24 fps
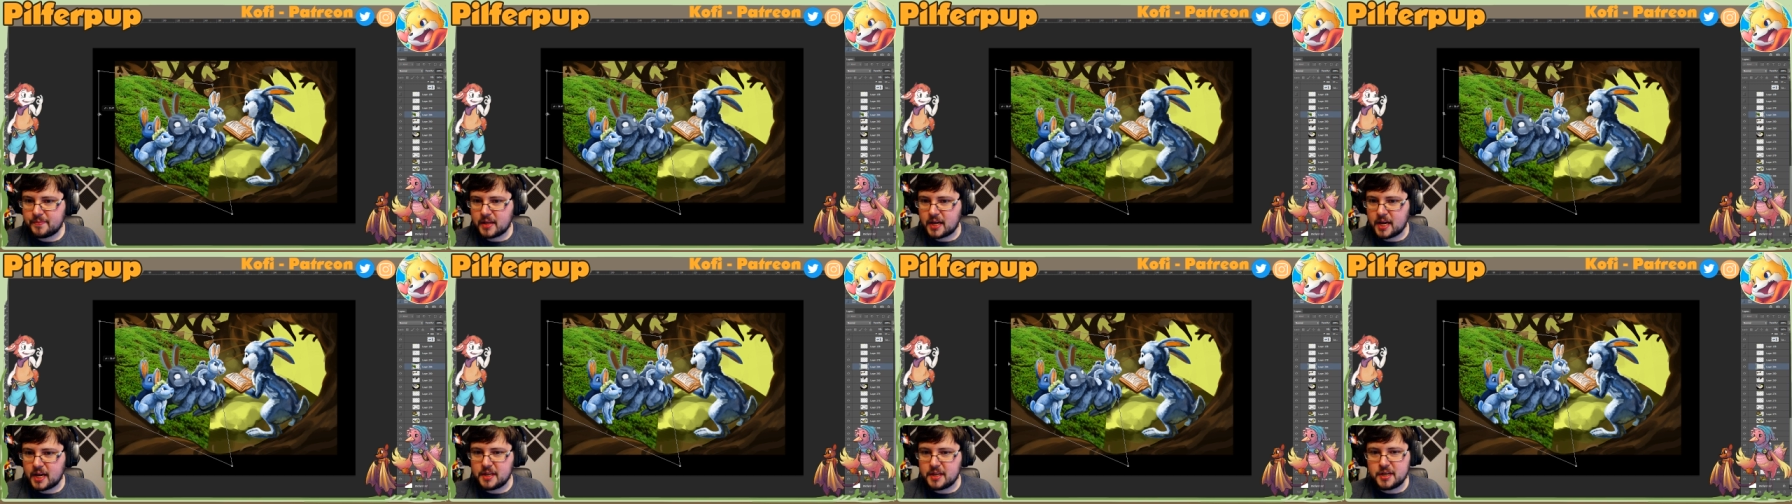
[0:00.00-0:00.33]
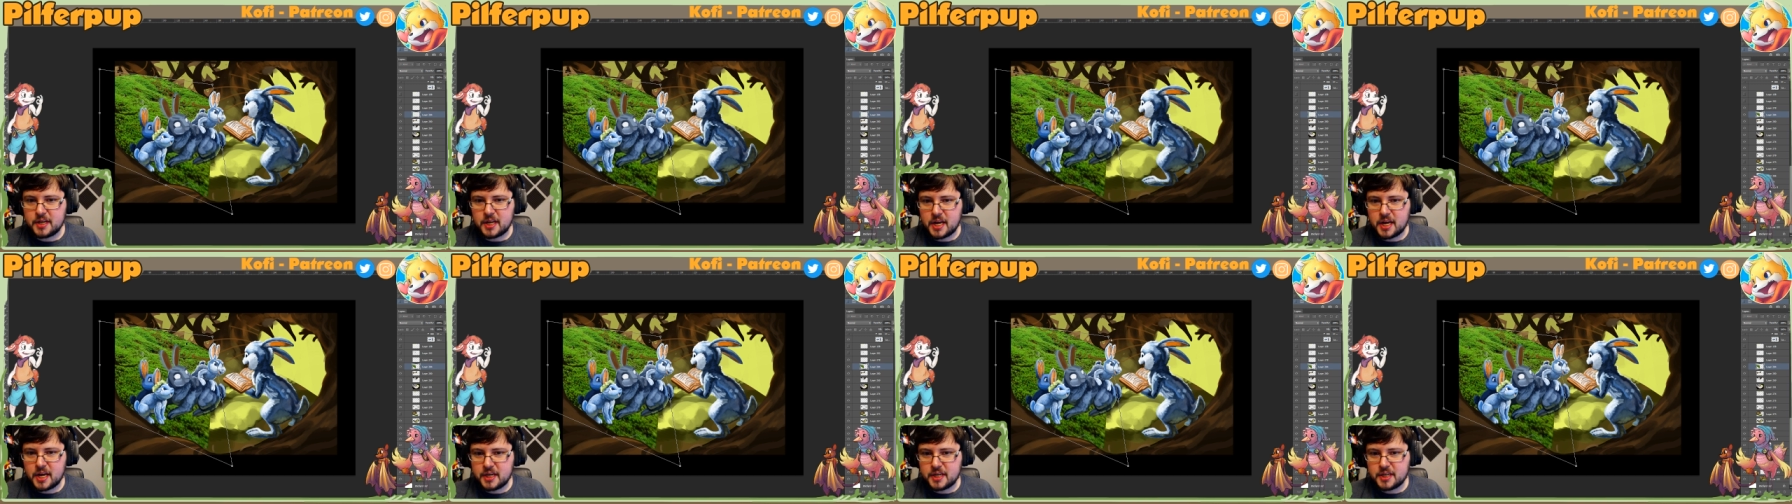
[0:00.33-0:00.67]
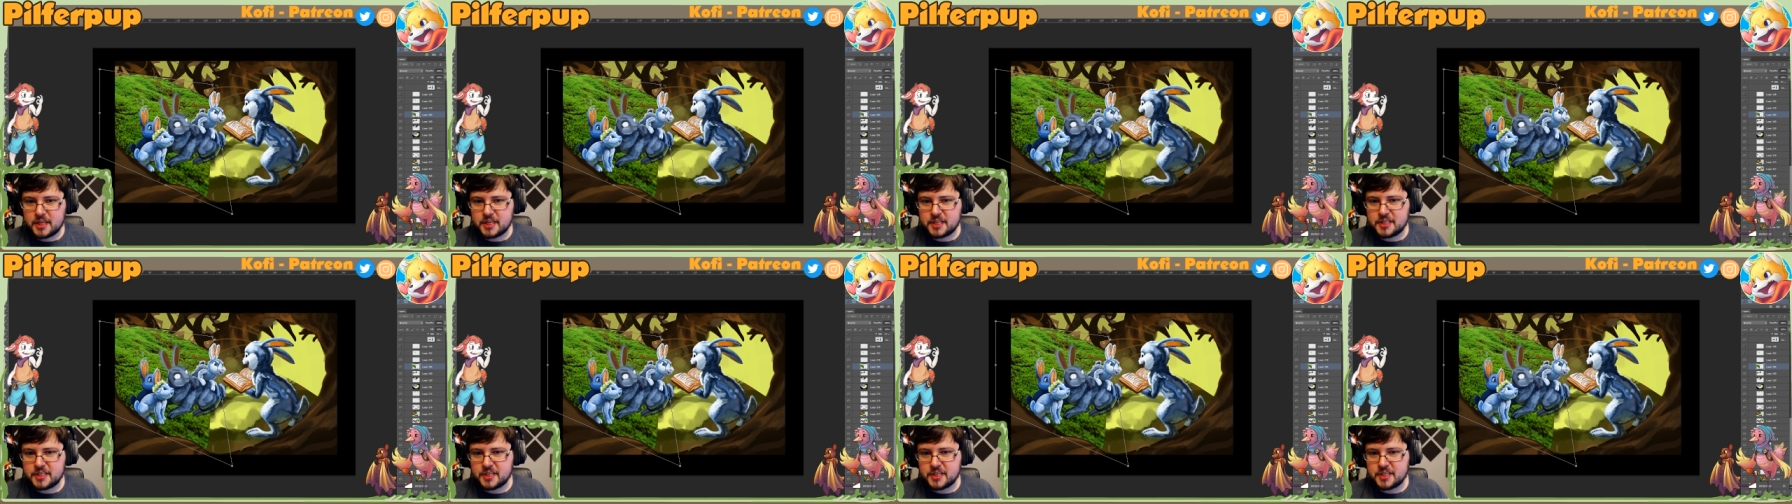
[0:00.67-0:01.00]
And
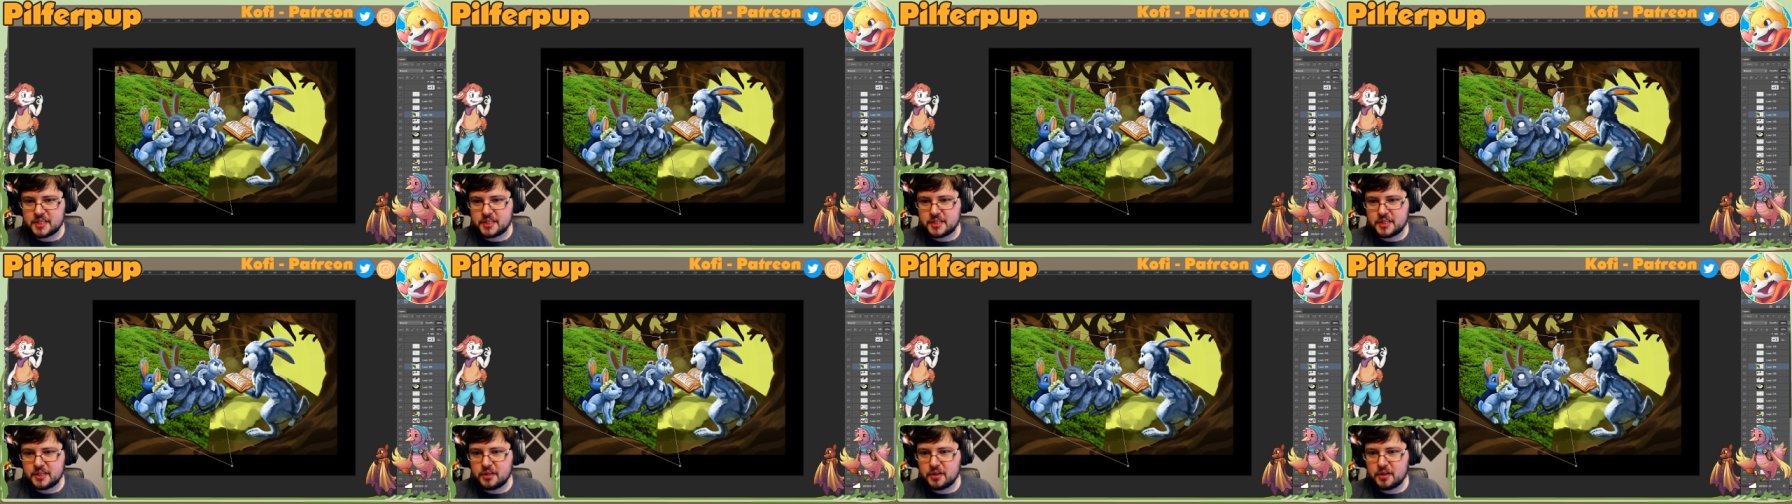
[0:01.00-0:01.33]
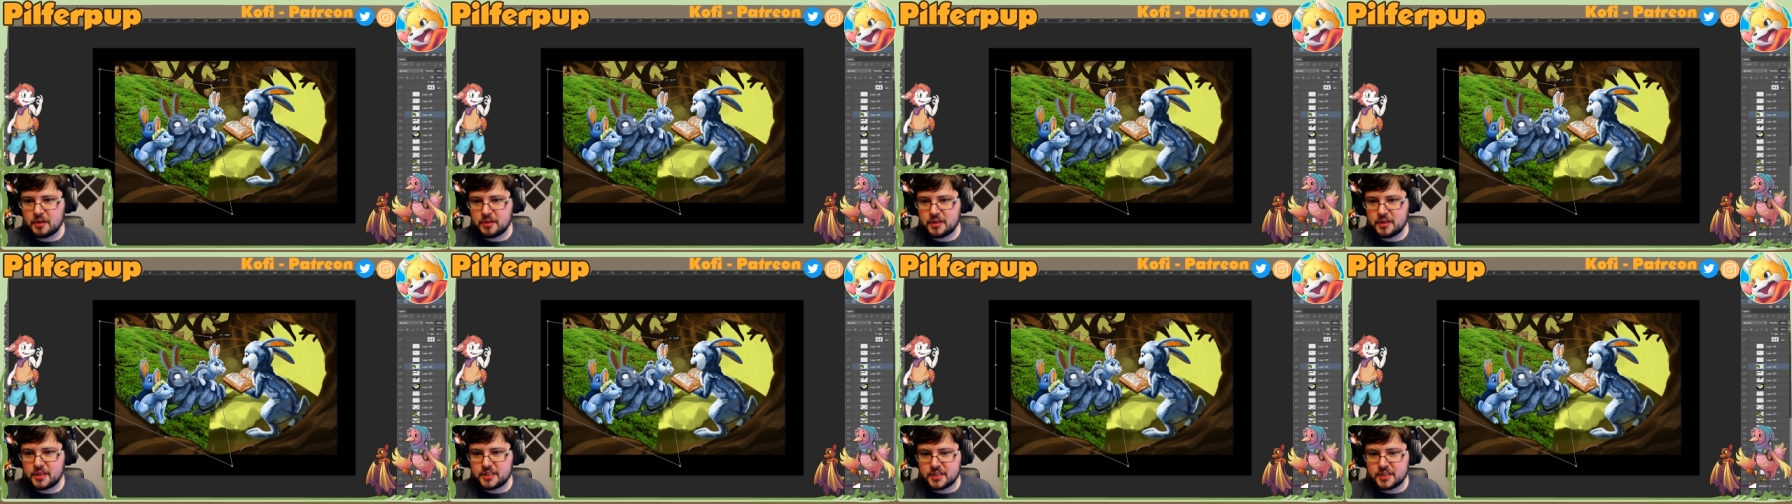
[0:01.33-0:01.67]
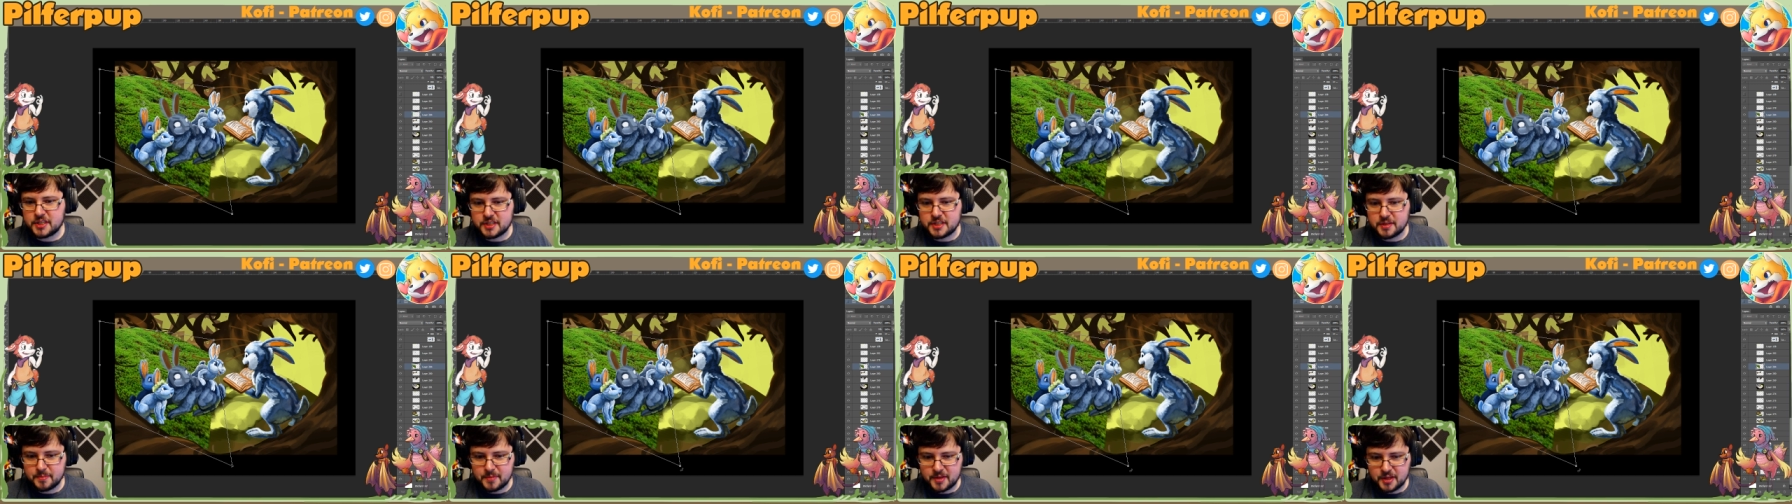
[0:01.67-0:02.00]
this is, you know, this
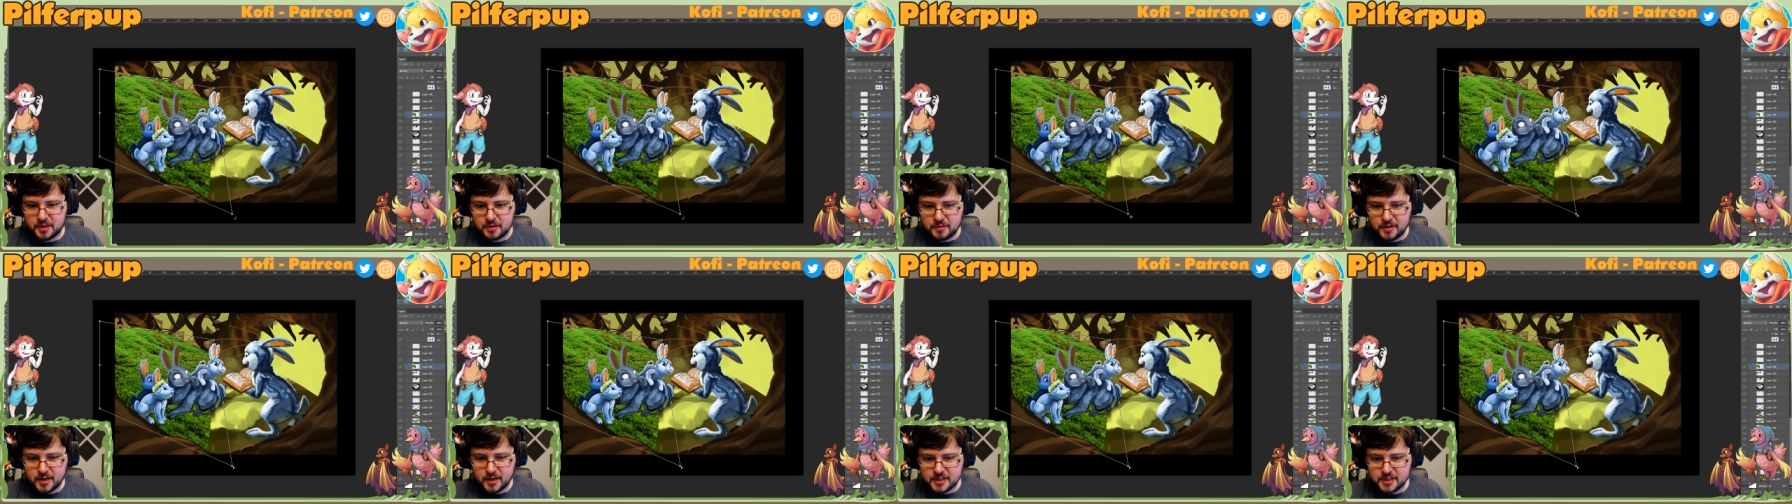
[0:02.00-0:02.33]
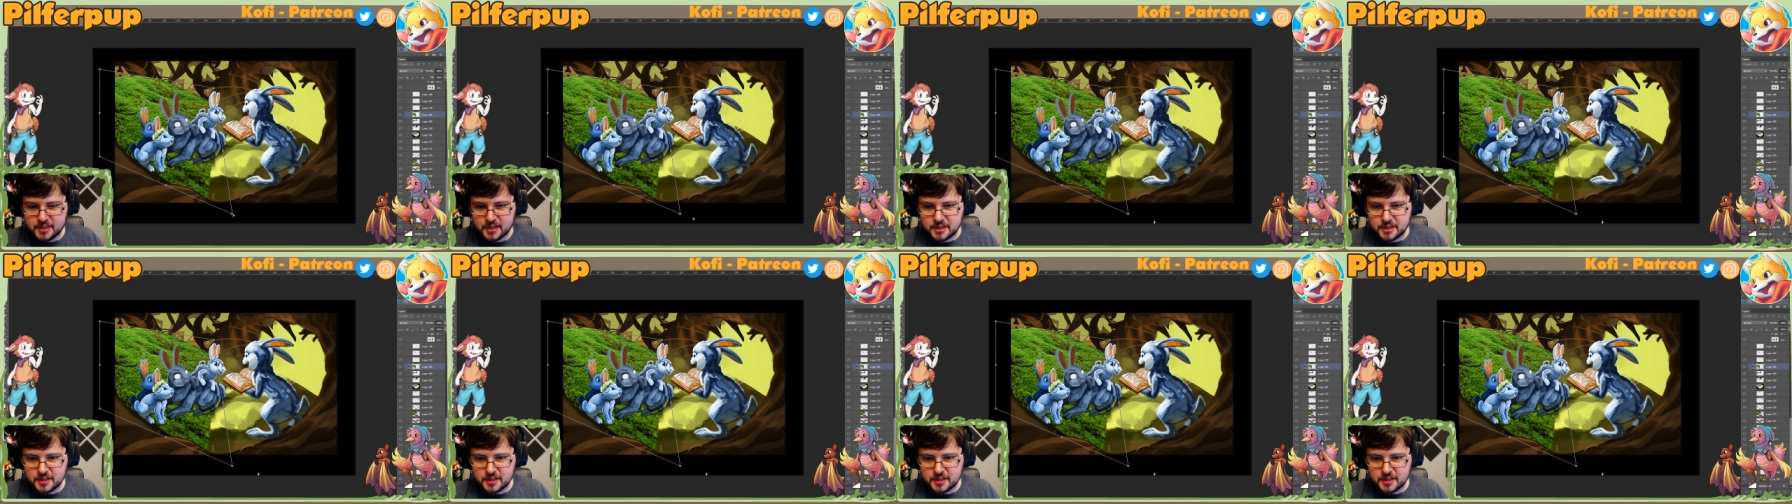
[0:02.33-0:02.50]
is something you guys